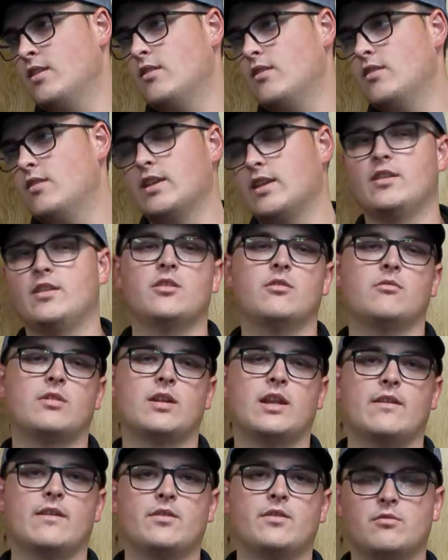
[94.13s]
Again, you don't want to
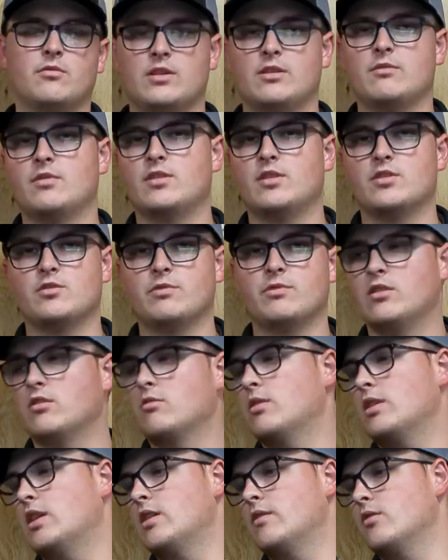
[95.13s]
have a 21-inch wheel or
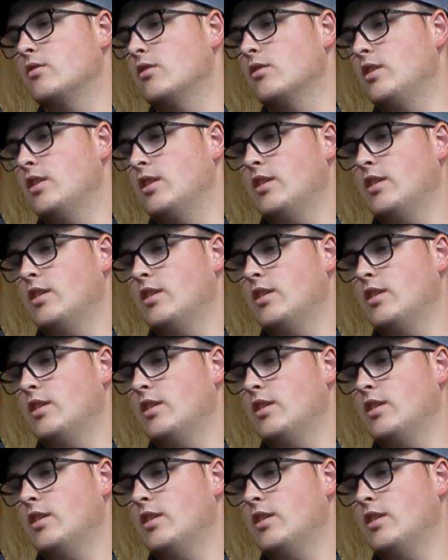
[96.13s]
whatever